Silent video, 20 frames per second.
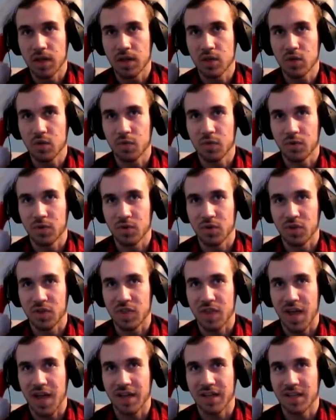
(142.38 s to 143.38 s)
Thank you for
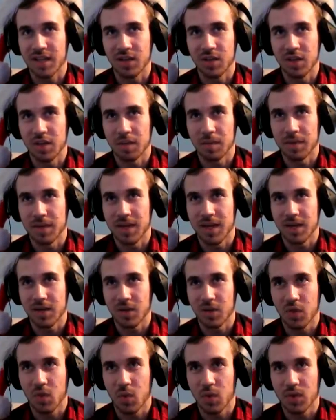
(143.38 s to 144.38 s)
just not killing me. I
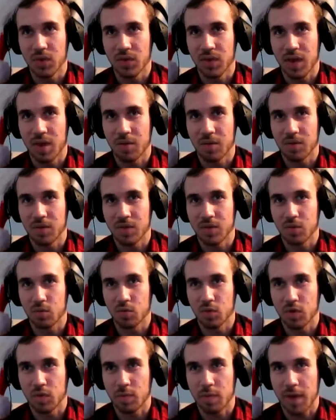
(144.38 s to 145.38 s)
don't know whether that was
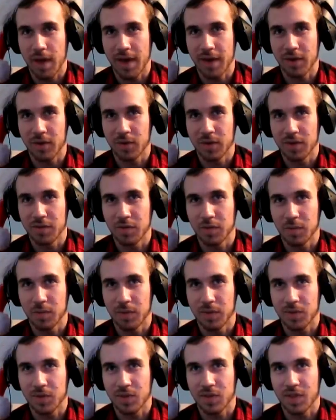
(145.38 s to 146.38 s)
you were just bad or whatever,
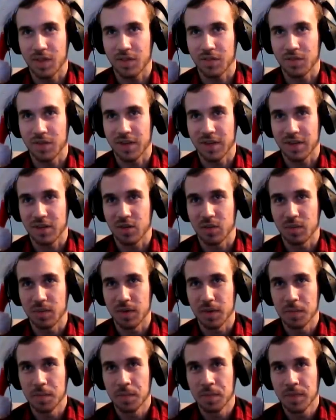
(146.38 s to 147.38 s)
but just thanks now for not killing
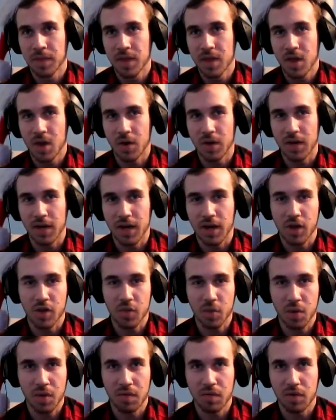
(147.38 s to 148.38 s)
me. Oh yeah, and I
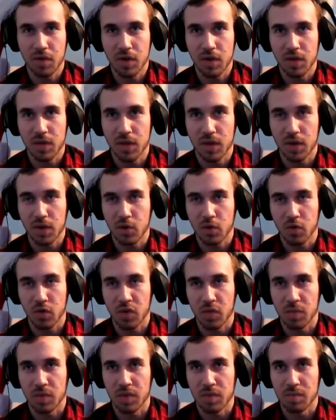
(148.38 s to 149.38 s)
also have uh, the
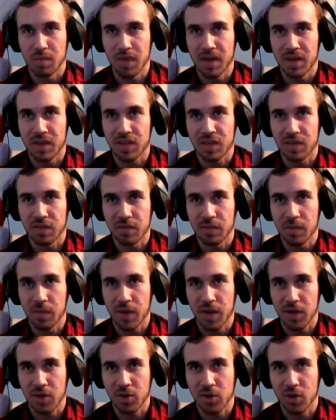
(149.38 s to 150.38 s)
Christmas Mei skin
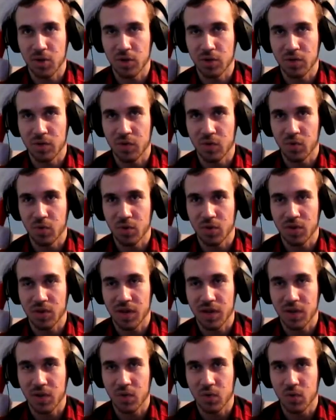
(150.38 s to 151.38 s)
from last year too, which
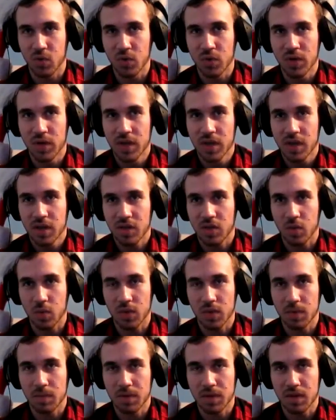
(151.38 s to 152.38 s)
is kind of cool. So
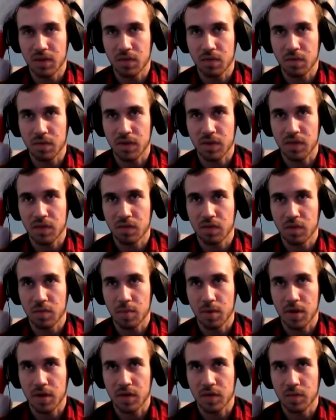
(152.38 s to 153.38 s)
we can be as festive
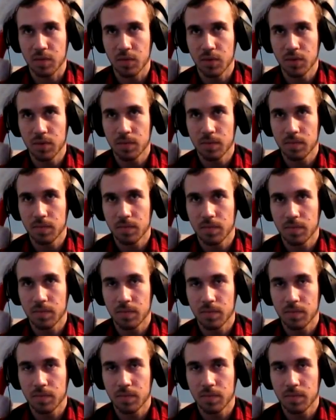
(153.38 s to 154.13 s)
as possible.